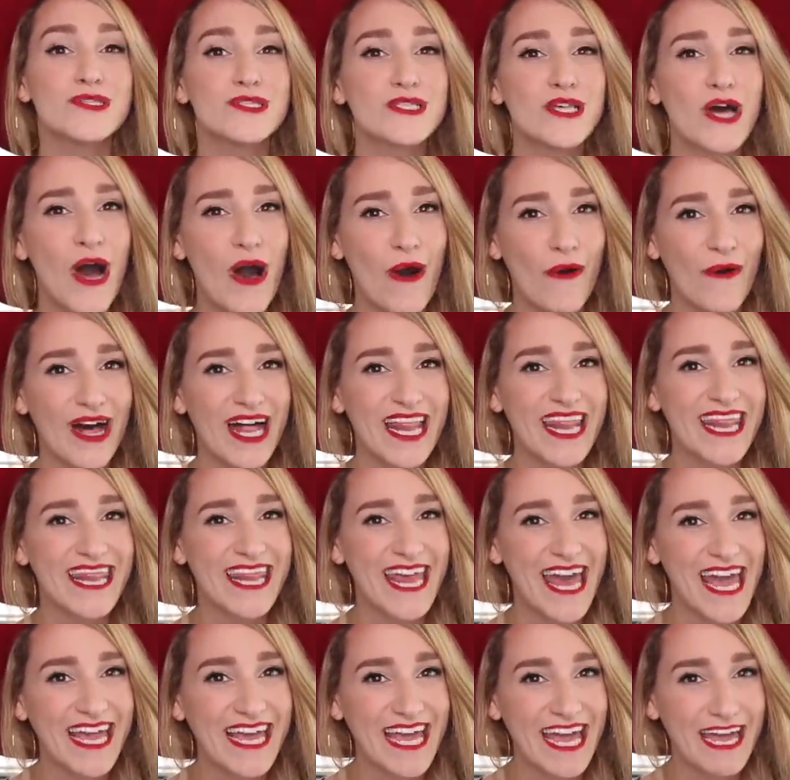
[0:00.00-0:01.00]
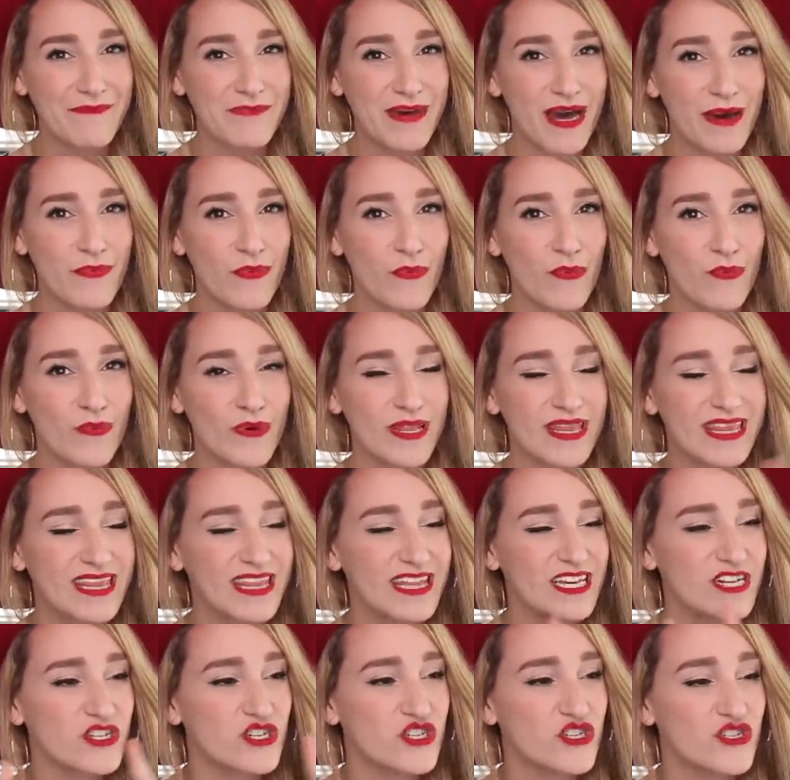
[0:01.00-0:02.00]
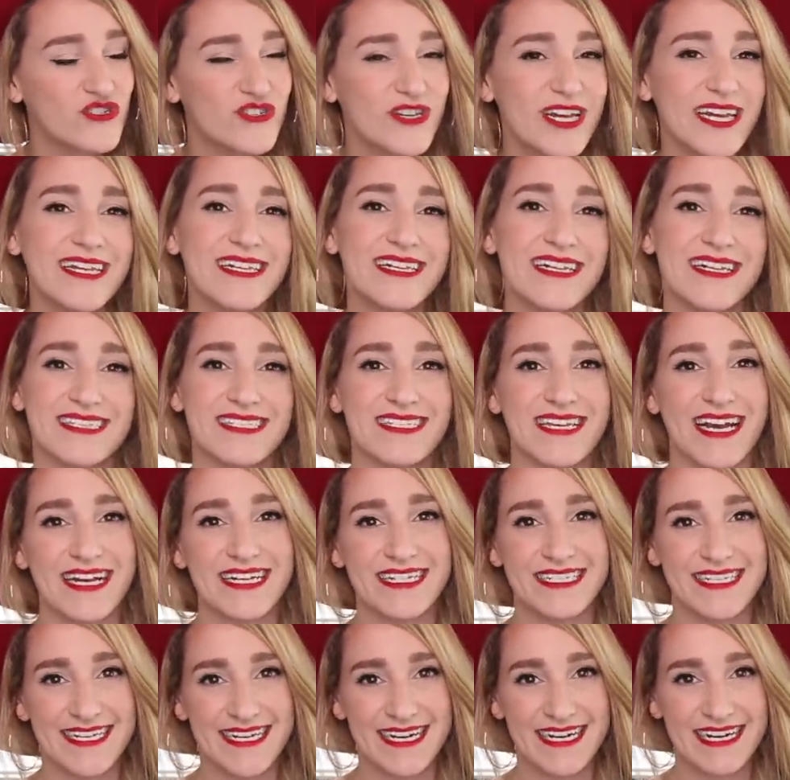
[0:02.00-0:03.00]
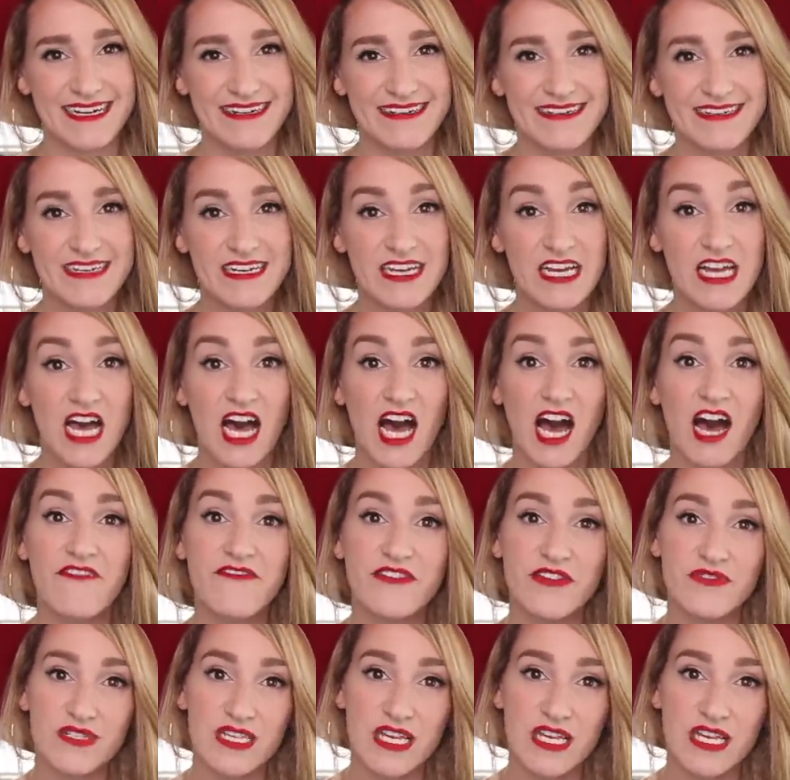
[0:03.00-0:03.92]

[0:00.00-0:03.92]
So they came up with the genius idea of